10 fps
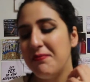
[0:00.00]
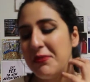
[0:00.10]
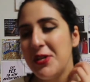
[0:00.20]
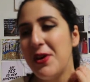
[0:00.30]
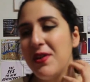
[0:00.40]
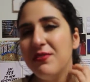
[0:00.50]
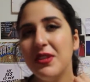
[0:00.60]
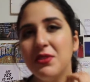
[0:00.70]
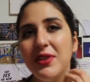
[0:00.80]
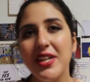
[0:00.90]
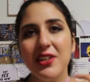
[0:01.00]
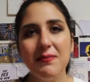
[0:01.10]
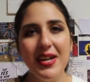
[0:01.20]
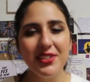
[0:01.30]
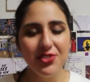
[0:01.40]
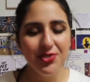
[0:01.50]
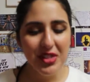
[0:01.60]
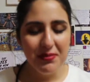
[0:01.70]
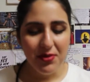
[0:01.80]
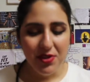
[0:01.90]
you know, if you ever want to come back to
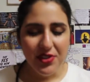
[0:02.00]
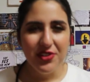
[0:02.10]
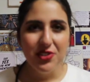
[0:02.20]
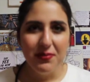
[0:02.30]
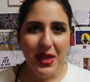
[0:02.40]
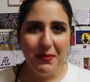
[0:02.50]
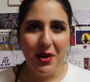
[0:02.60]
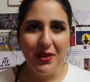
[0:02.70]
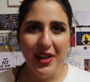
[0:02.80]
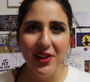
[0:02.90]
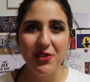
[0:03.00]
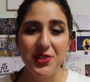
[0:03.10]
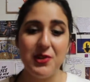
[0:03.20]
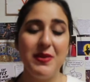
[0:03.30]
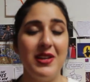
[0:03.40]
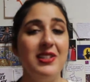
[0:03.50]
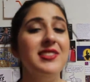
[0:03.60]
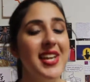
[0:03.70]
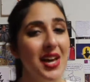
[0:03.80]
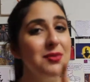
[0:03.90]
Shreveport, you should be in my radio show because
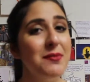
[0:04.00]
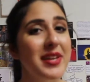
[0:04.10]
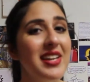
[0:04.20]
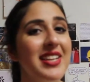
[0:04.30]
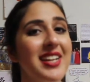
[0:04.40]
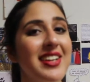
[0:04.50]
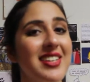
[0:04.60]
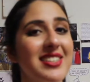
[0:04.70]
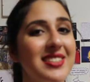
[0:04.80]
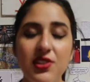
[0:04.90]
that would be hilarious.